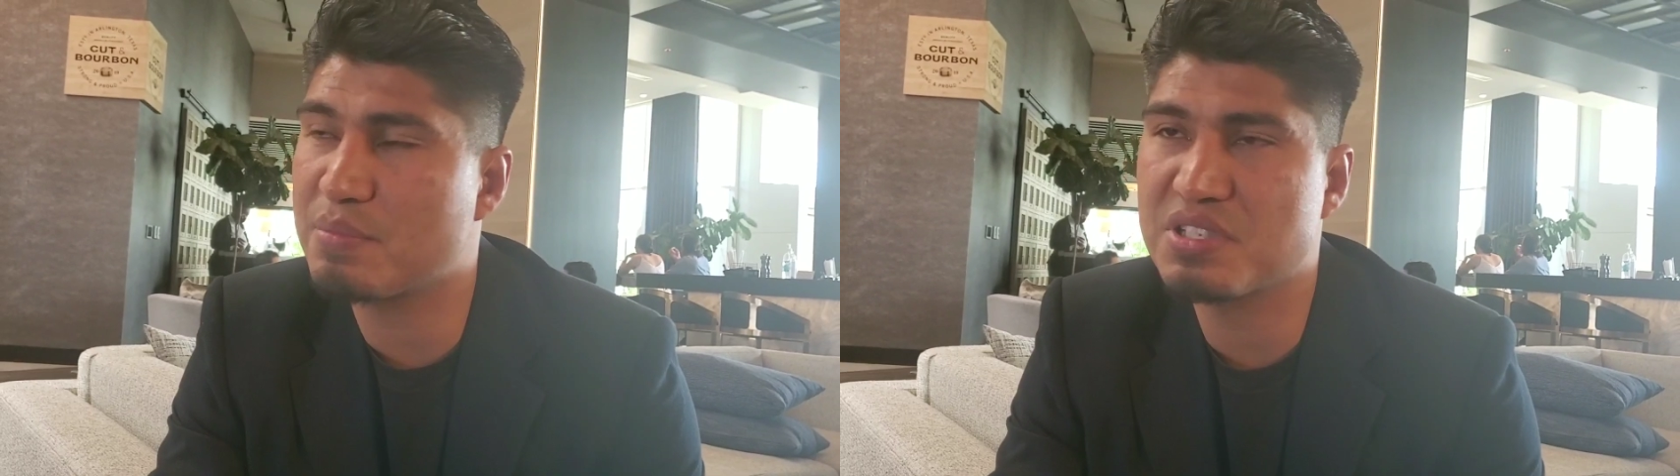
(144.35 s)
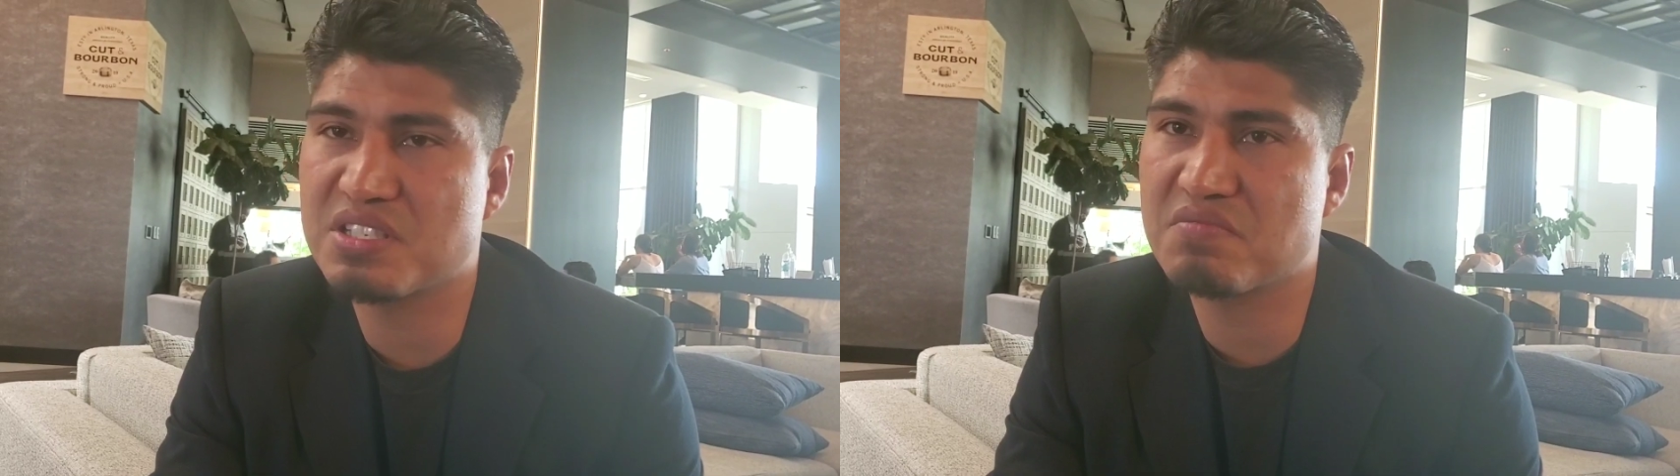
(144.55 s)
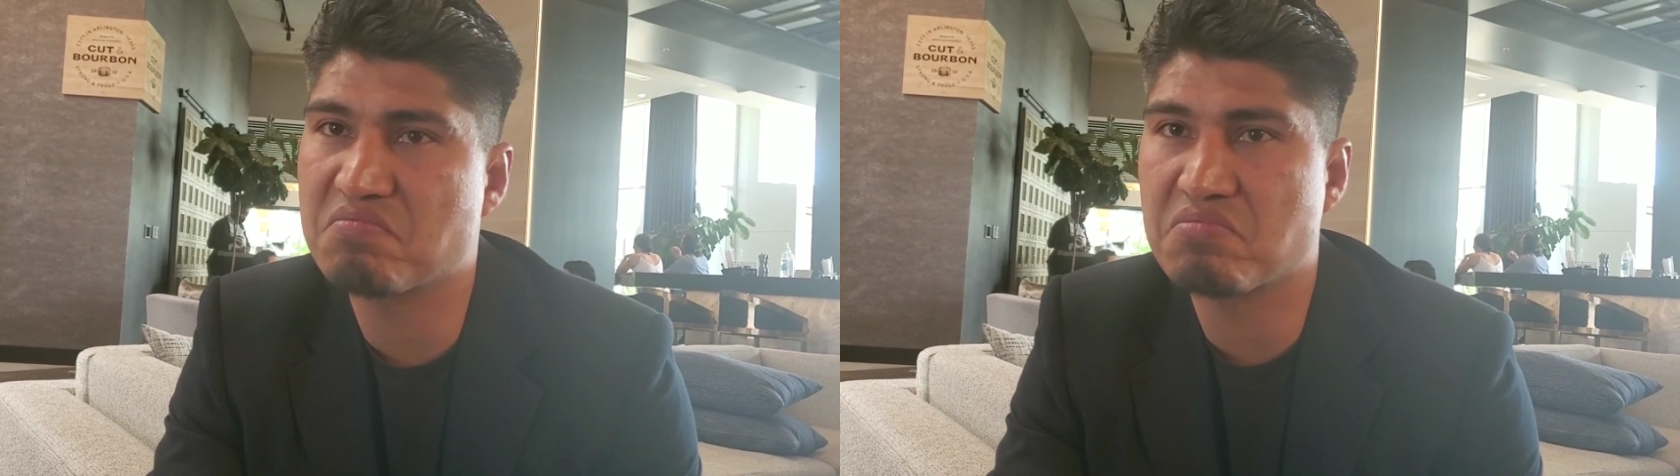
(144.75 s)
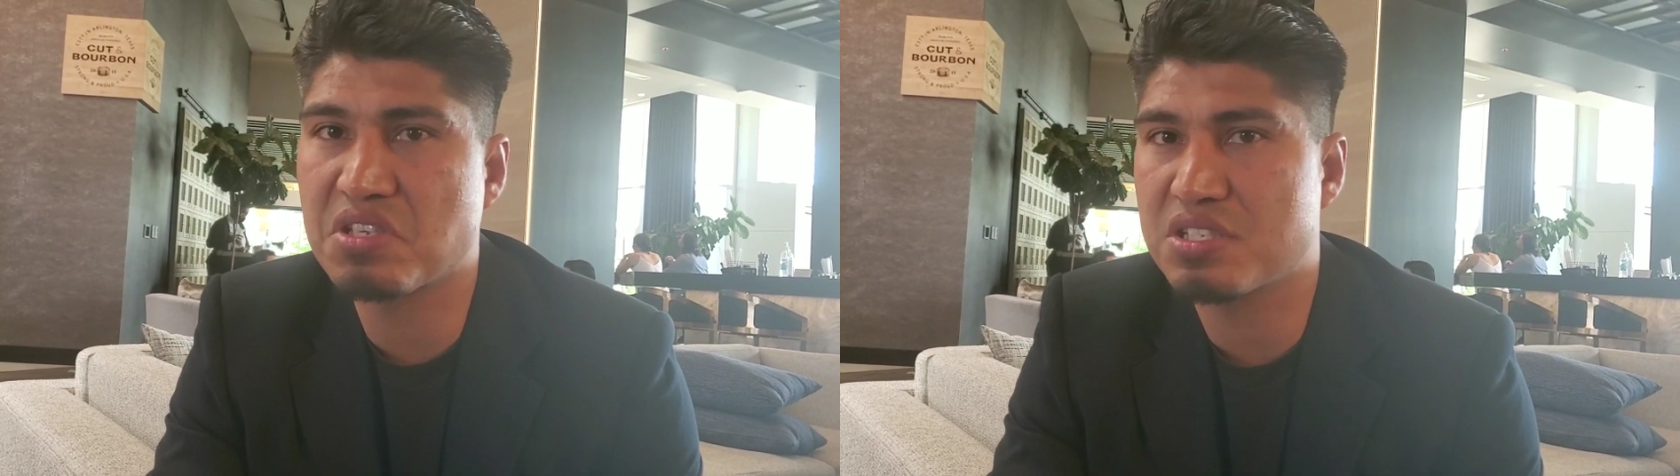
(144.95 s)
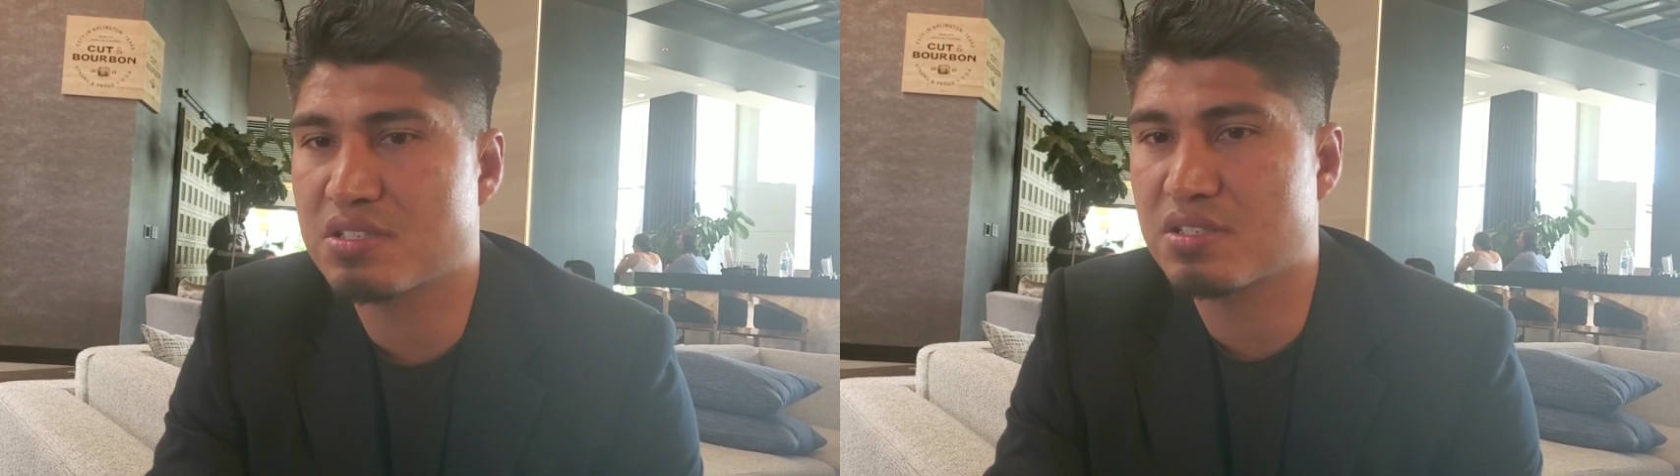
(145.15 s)
He's
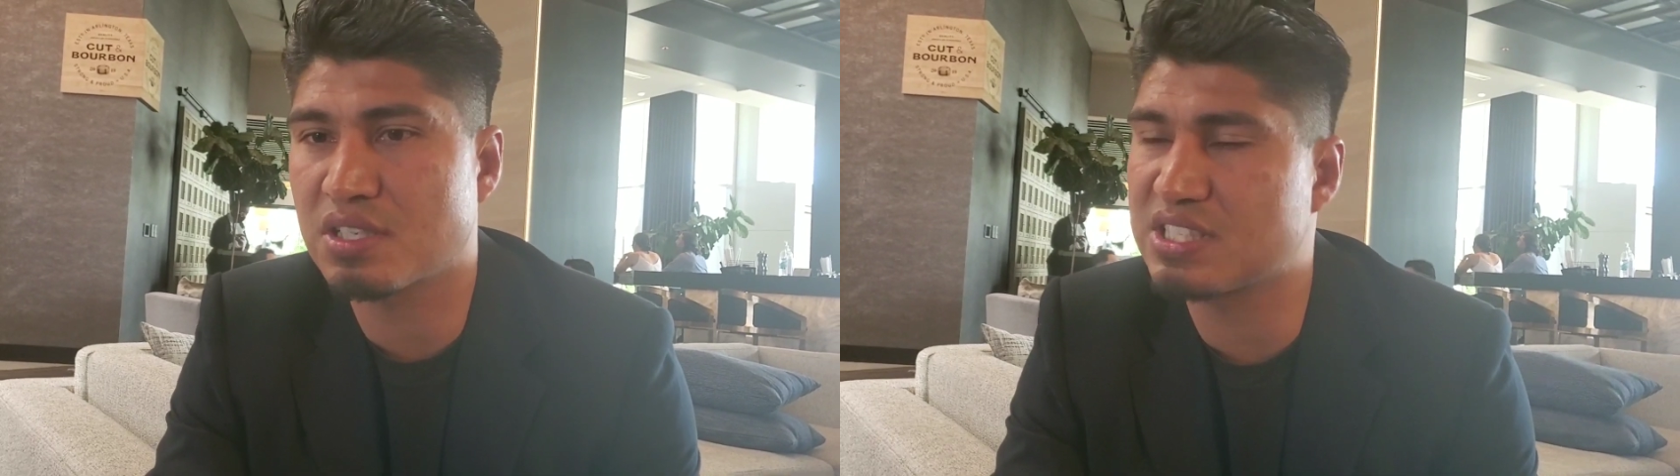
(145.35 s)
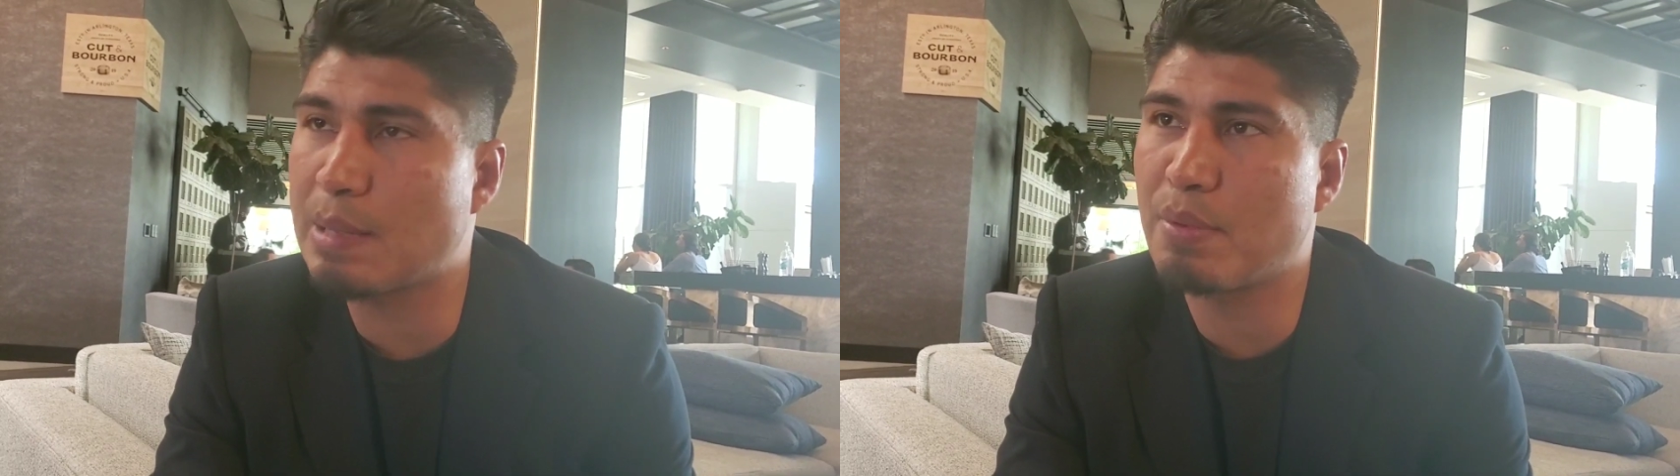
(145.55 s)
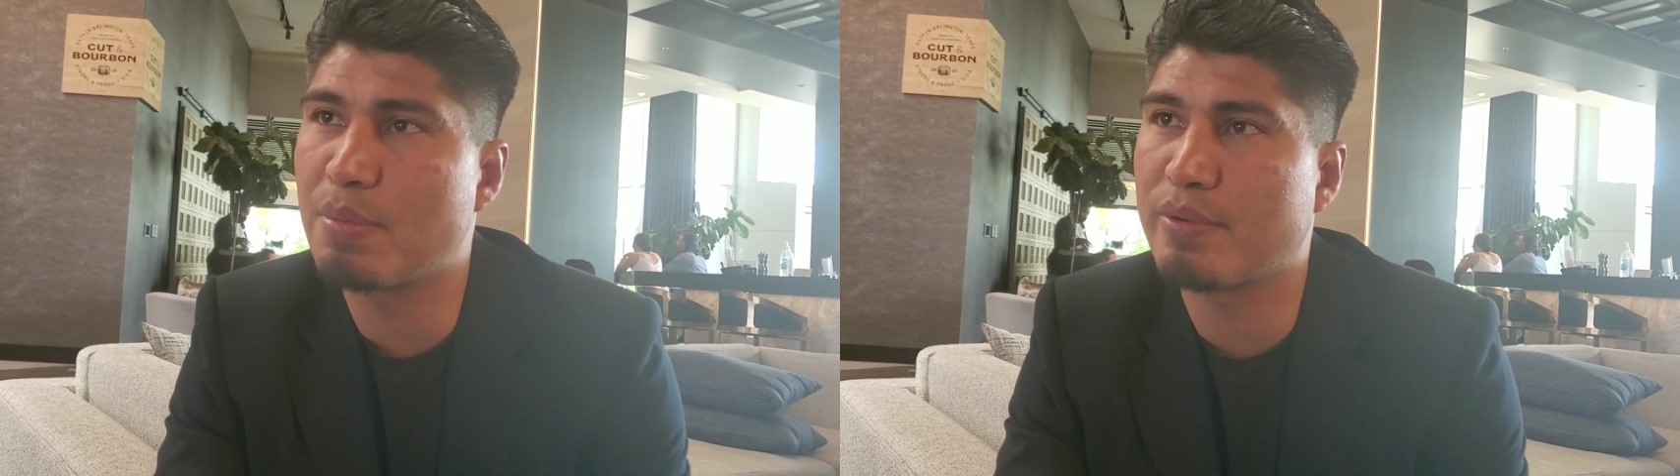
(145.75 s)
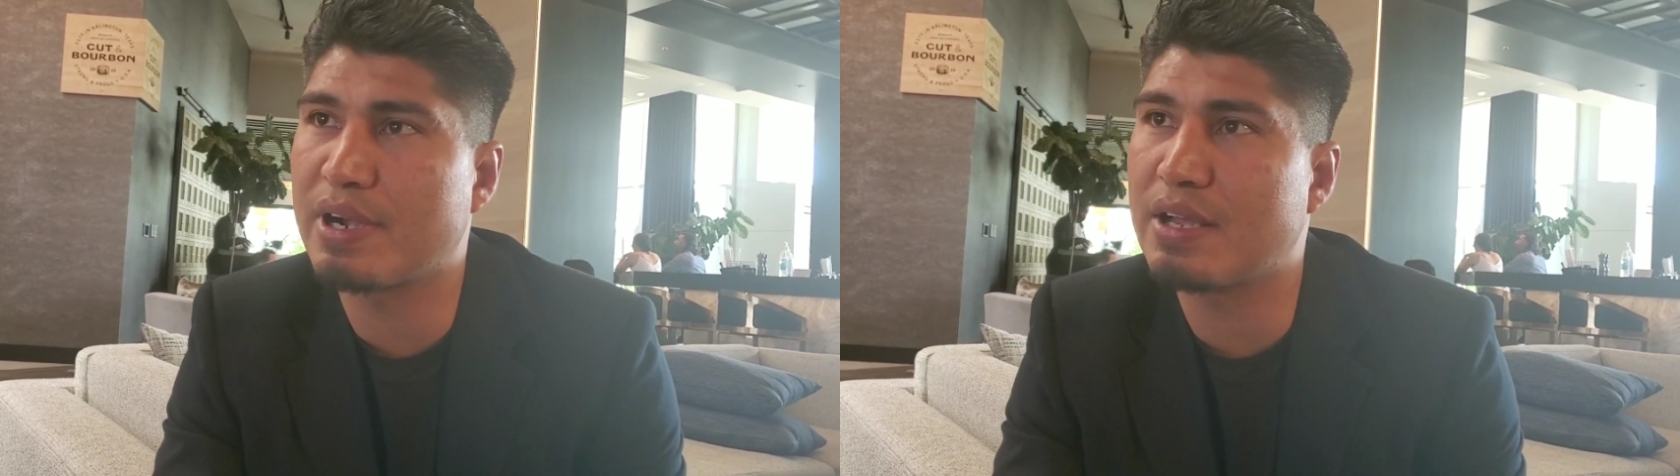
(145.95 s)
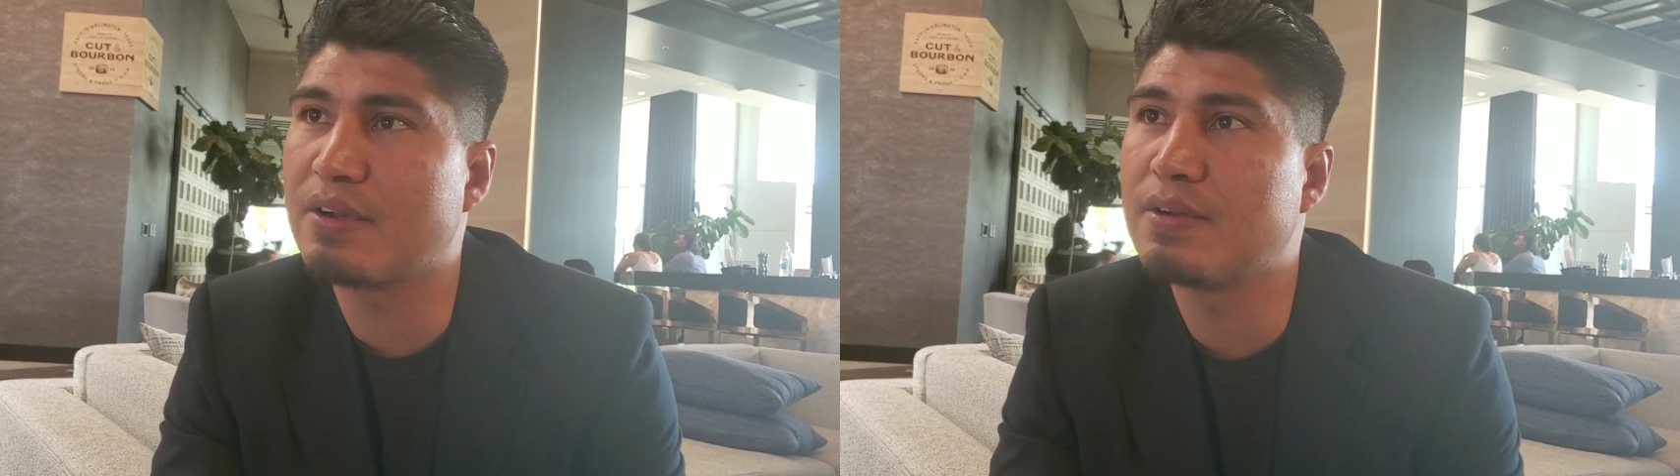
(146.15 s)
unstoppable right now.